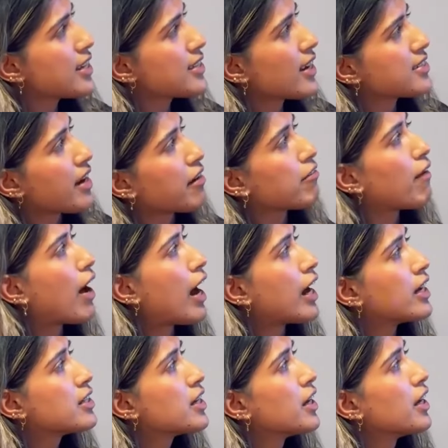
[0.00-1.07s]
has
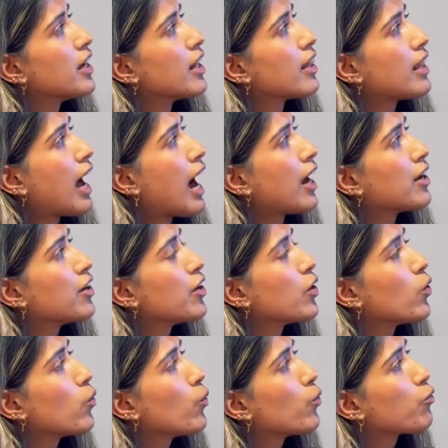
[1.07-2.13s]
identified that
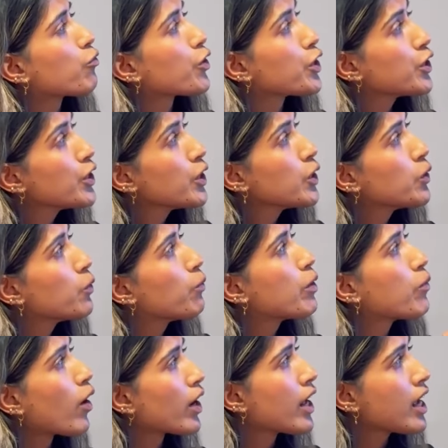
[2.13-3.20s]
for you, we
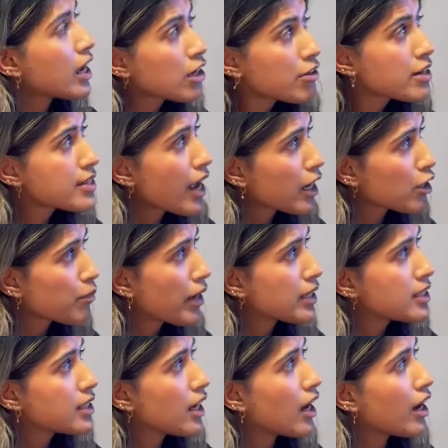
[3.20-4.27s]
want to increase
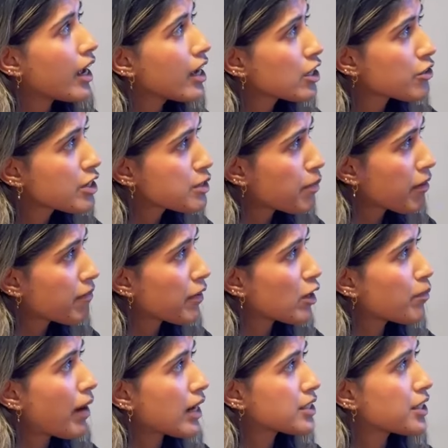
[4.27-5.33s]
Akkermansia, increase
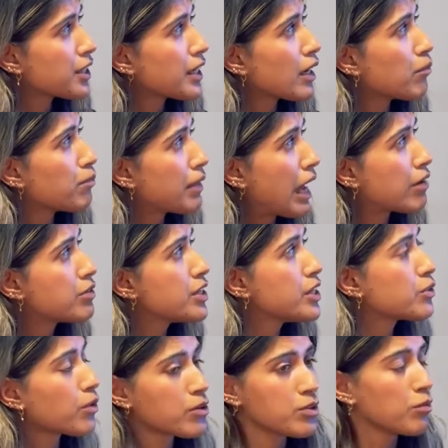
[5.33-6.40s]
Bifidobacterium,
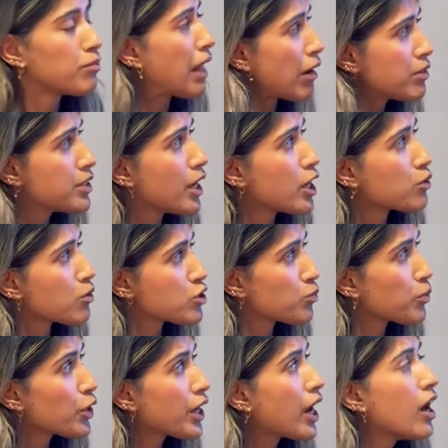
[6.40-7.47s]
Blautia, and
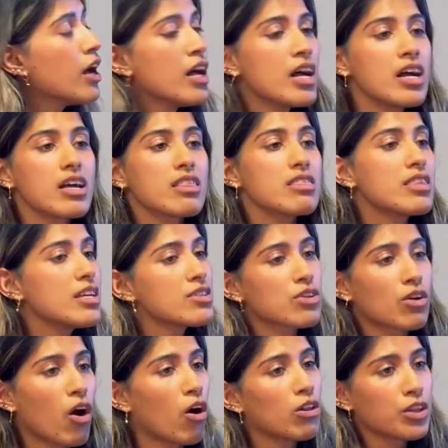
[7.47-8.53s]
Rosaburia. These
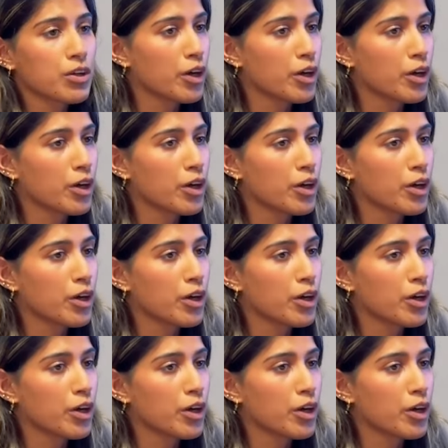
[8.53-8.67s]
are all the